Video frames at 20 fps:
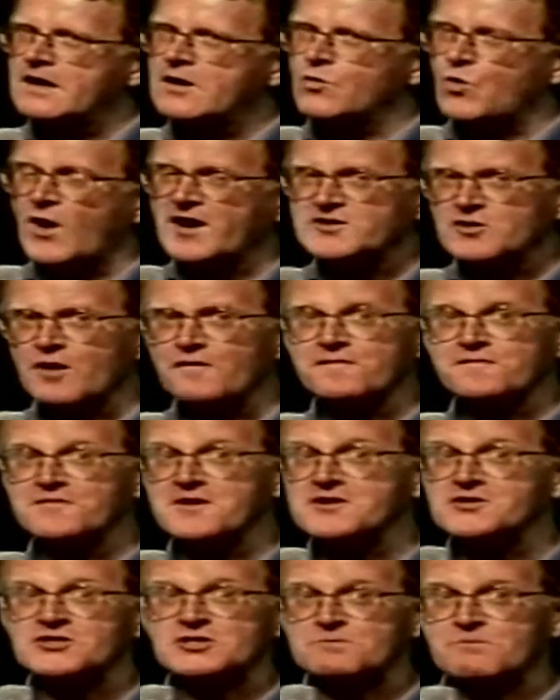Quite often
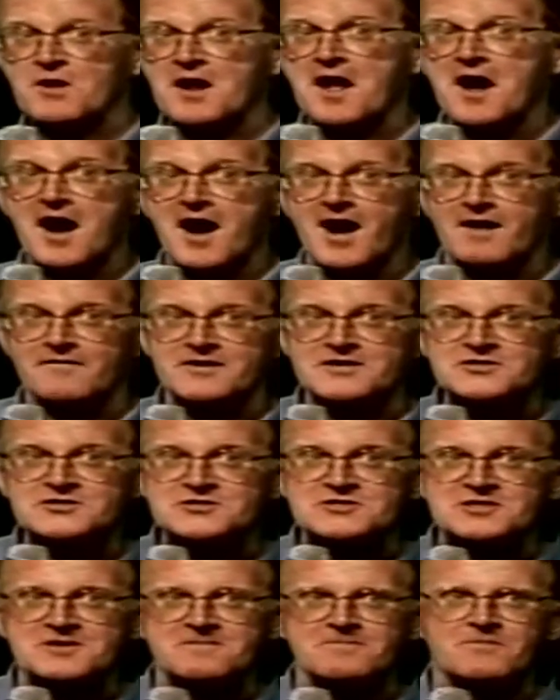in Spring
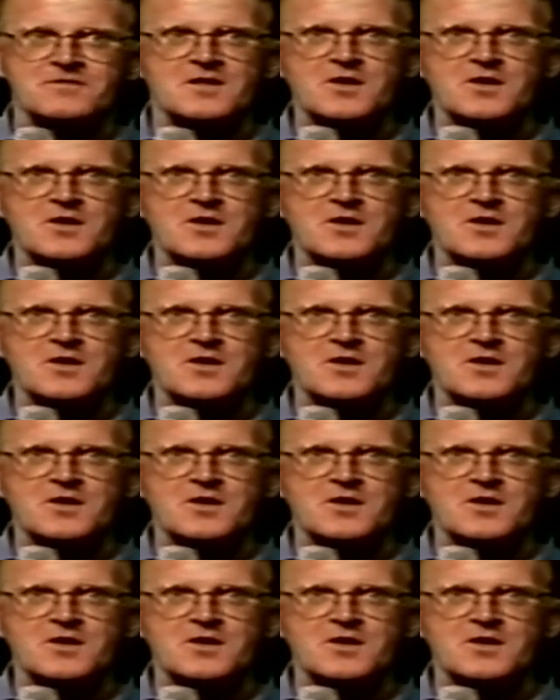Harvest,